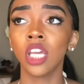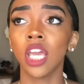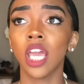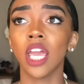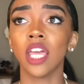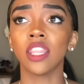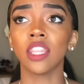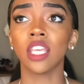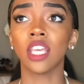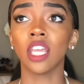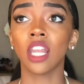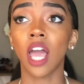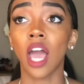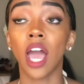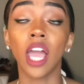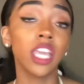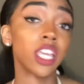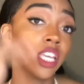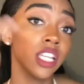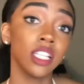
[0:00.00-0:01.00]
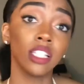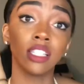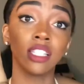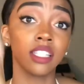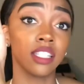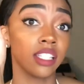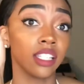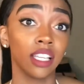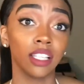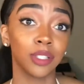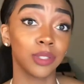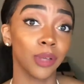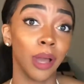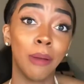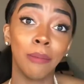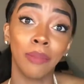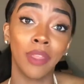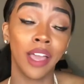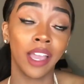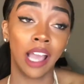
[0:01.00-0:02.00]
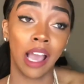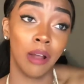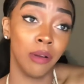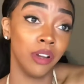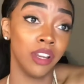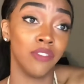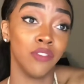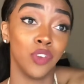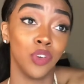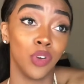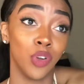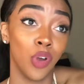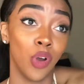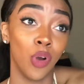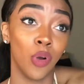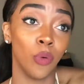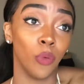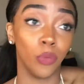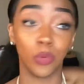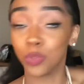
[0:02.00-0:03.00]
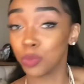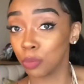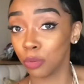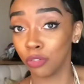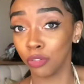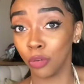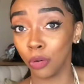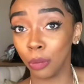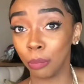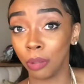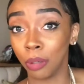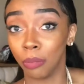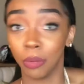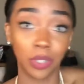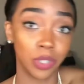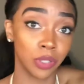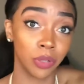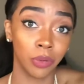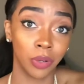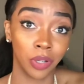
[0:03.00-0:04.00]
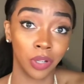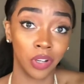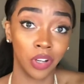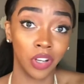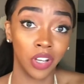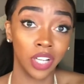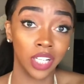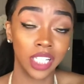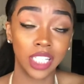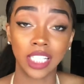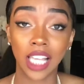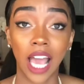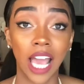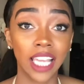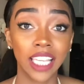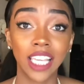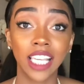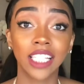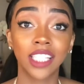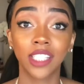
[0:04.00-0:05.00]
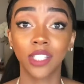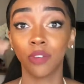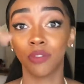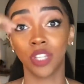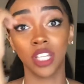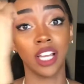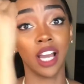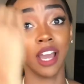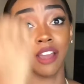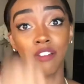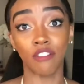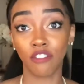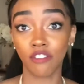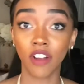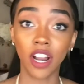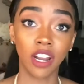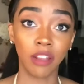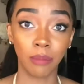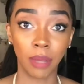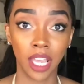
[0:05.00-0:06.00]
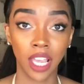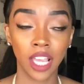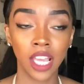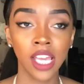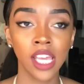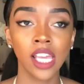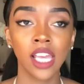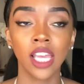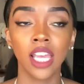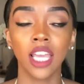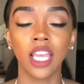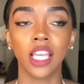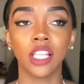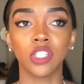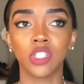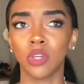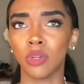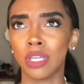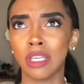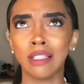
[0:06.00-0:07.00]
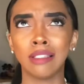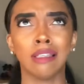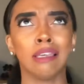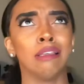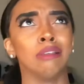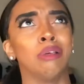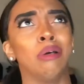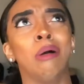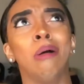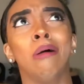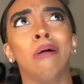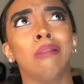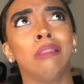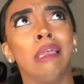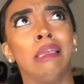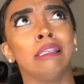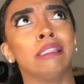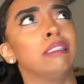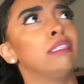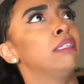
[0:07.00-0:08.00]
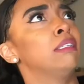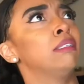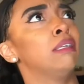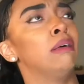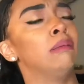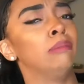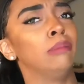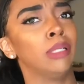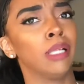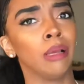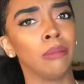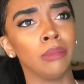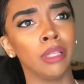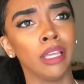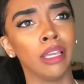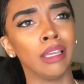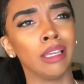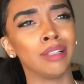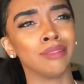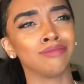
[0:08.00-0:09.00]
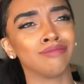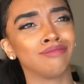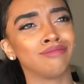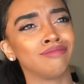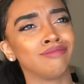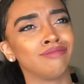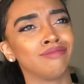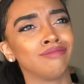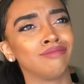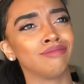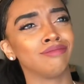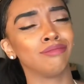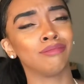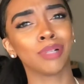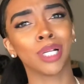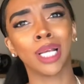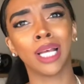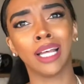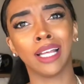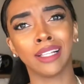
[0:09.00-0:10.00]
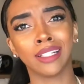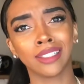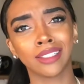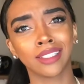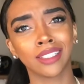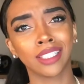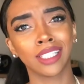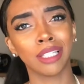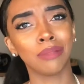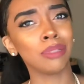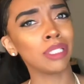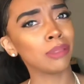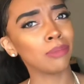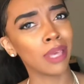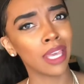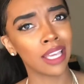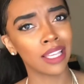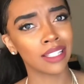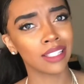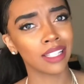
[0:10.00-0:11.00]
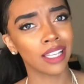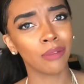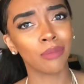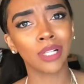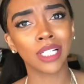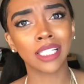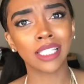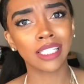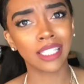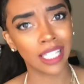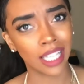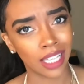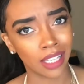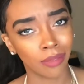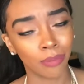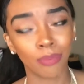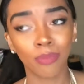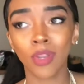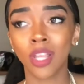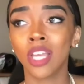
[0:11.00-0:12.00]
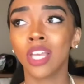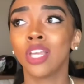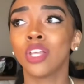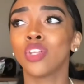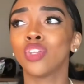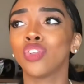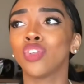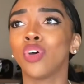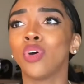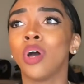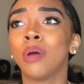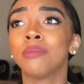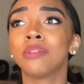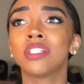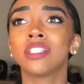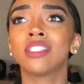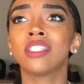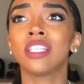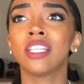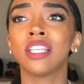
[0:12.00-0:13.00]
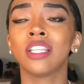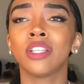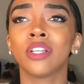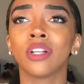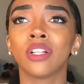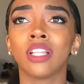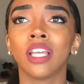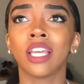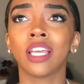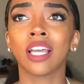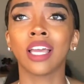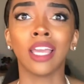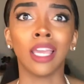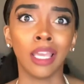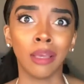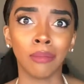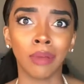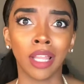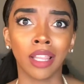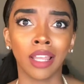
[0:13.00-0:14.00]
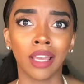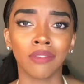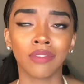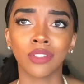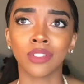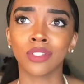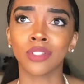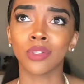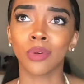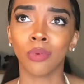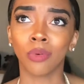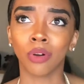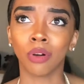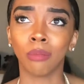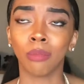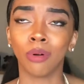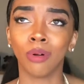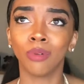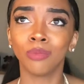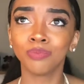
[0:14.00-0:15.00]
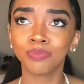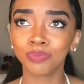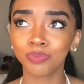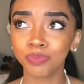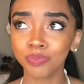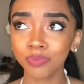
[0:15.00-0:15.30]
And then I couldn't see. So I'm like, I don't even know who's performing, what's going on, because I can't see over the guy in front of me. And so he's like tall, like 6'something, and I'm like, bruh, give me space. I want to see. So I'm just sitting there like, I hate my life. This is horrible.